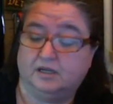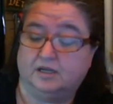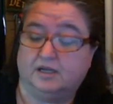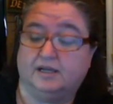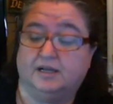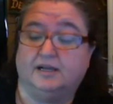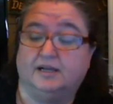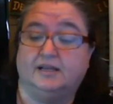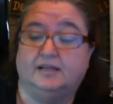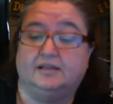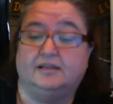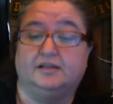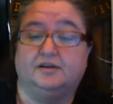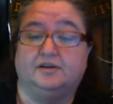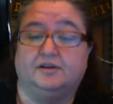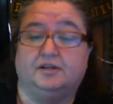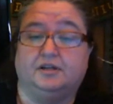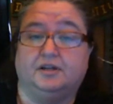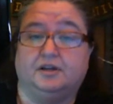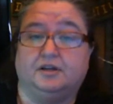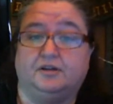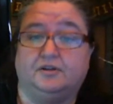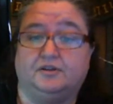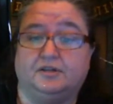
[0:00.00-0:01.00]
And there you
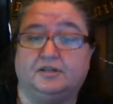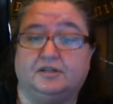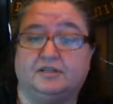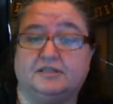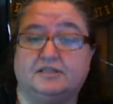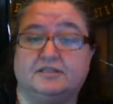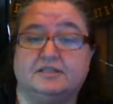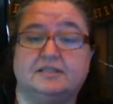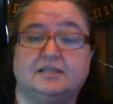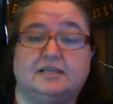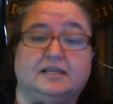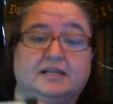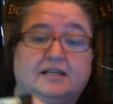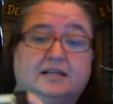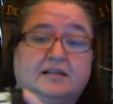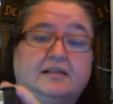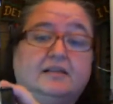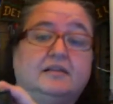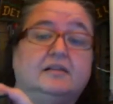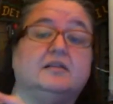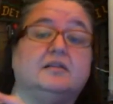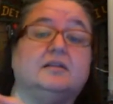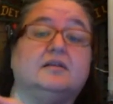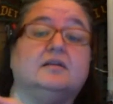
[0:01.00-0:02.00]
go. You can see
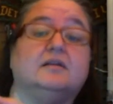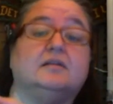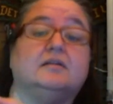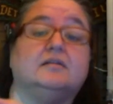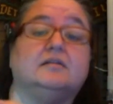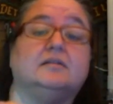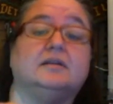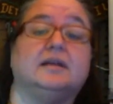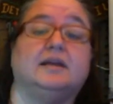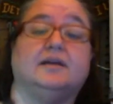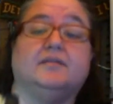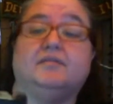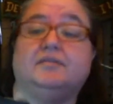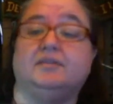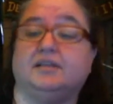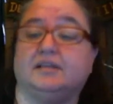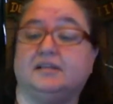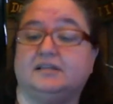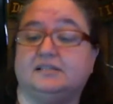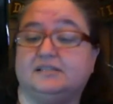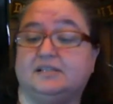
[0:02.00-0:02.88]
everything